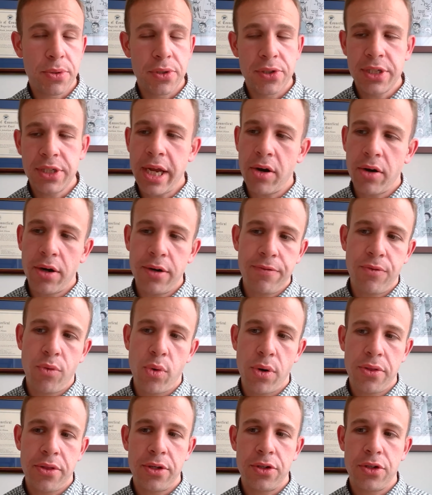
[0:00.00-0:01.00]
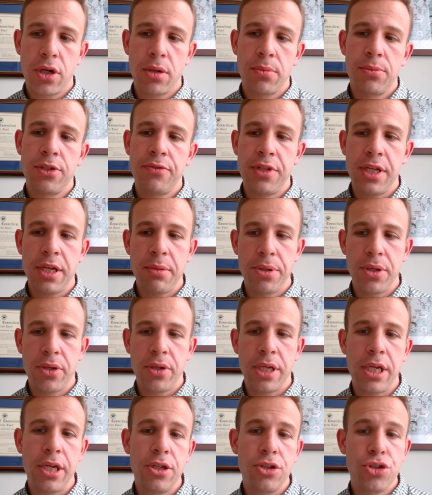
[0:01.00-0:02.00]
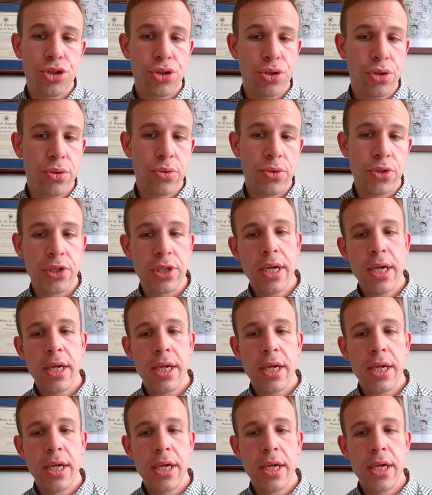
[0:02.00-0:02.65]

is carried forth in terms of the ability to choose